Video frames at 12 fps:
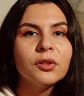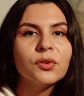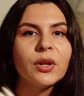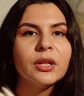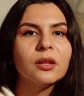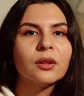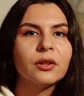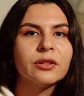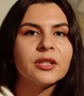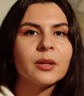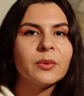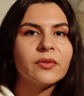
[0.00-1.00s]
you're trying to
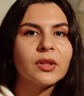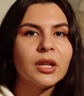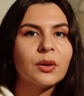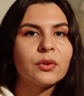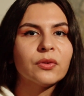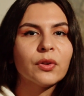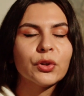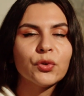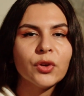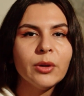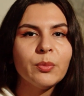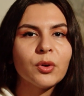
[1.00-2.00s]
learn some of a language for a
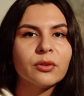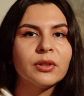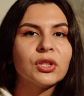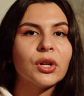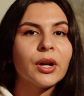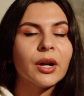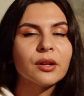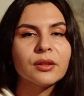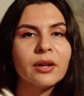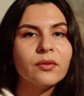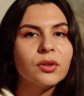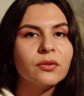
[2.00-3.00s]
trip or reach a higher
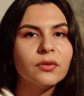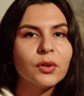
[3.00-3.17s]
level of